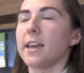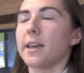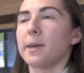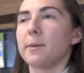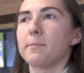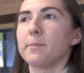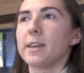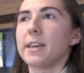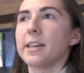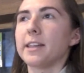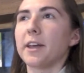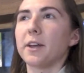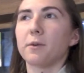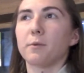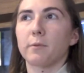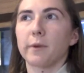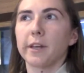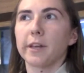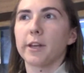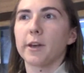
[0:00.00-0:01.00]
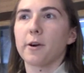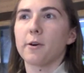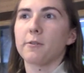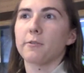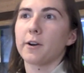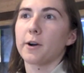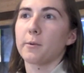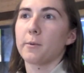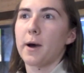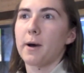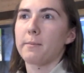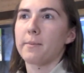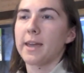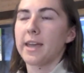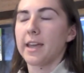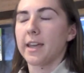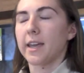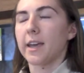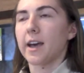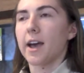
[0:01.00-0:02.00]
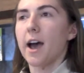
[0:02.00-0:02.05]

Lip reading: can be really overwhelming,